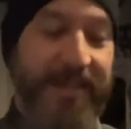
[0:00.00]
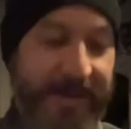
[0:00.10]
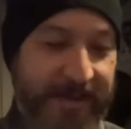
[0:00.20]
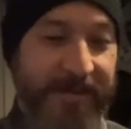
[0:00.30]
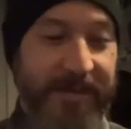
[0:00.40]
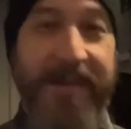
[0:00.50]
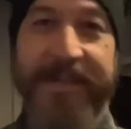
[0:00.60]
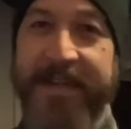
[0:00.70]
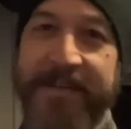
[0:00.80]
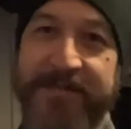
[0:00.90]
God, I
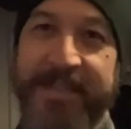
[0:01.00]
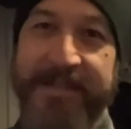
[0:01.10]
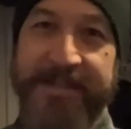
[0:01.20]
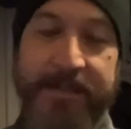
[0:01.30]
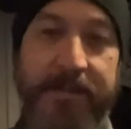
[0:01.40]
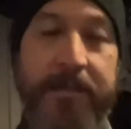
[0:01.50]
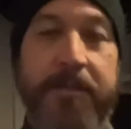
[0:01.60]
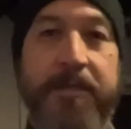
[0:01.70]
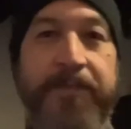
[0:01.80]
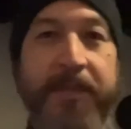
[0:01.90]
can't even say 16-inch.
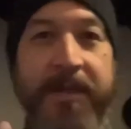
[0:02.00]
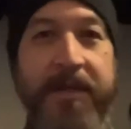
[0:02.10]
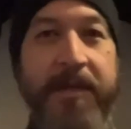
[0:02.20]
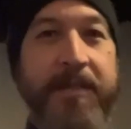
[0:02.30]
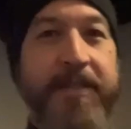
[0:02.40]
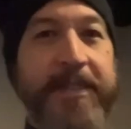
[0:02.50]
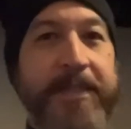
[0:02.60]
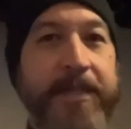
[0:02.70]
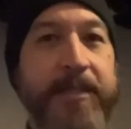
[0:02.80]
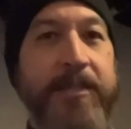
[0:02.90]

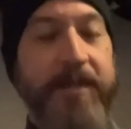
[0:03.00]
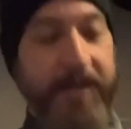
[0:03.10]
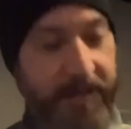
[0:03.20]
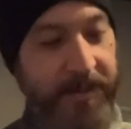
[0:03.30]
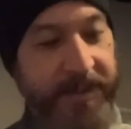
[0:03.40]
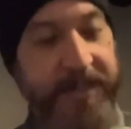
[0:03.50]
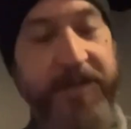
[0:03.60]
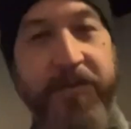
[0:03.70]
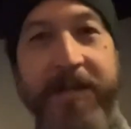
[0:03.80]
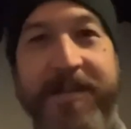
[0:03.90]
16-inch Easy.
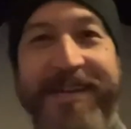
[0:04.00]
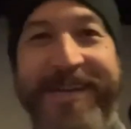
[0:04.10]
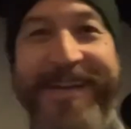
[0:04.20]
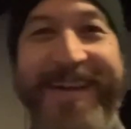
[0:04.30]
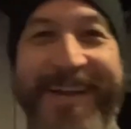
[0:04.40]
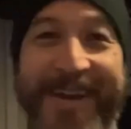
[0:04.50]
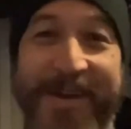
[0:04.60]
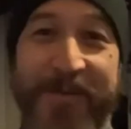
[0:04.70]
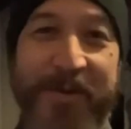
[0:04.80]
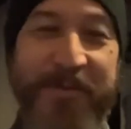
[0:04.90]

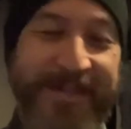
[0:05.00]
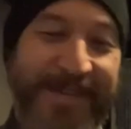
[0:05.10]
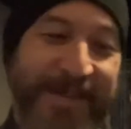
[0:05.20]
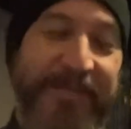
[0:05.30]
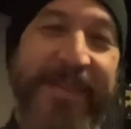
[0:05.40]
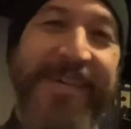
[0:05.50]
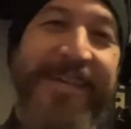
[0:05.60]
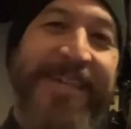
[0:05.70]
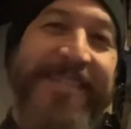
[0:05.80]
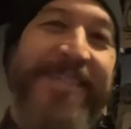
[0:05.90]
One more time.
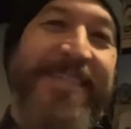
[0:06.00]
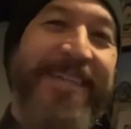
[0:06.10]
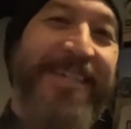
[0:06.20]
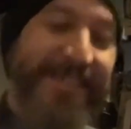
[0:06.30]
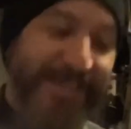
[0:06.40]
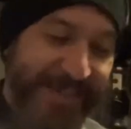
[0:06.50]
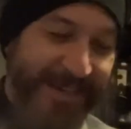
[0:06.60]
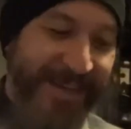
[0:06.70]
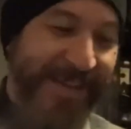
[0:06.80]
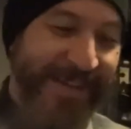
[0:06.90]
16 inch.
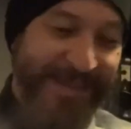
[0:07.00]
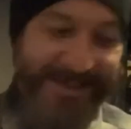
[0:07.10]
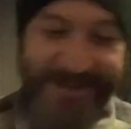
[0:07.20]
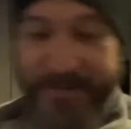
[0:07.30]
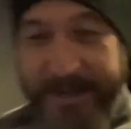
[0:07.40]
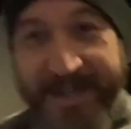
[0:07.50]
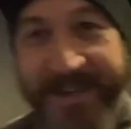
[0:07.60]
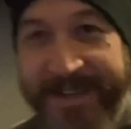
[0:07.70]
Oh my God.